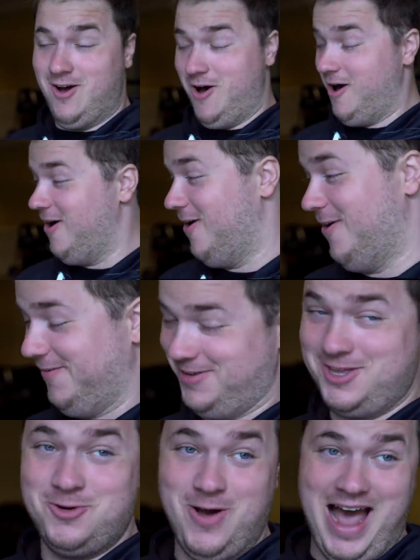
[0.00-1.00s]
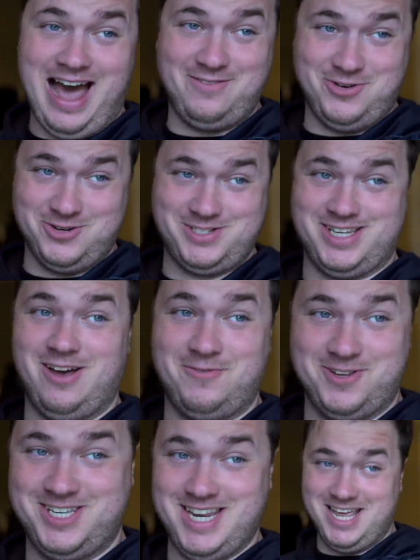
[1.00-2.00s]
Oh, you have yourself
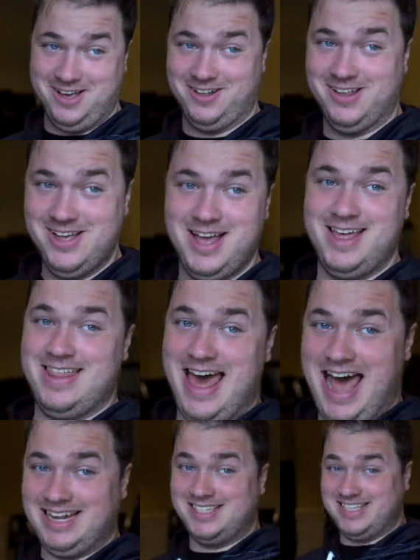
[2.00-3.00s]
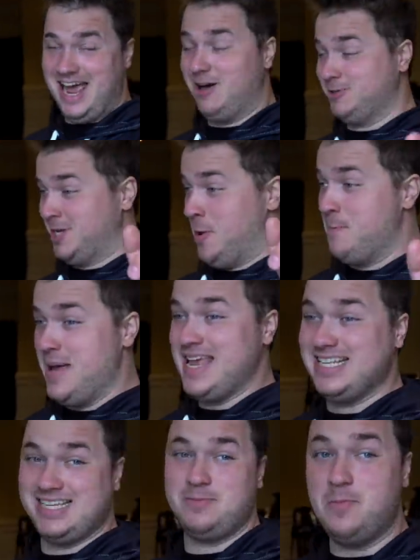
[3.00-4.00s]
a deal. That sounds
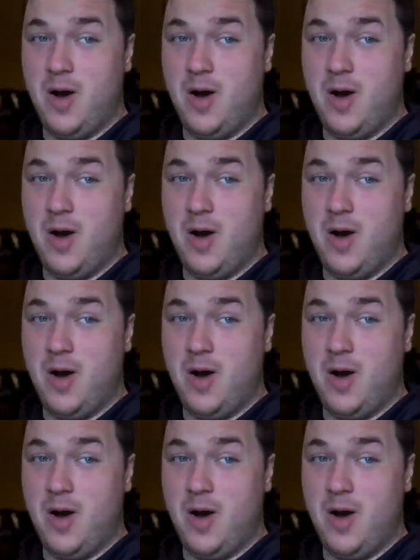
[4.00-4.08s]
amazing.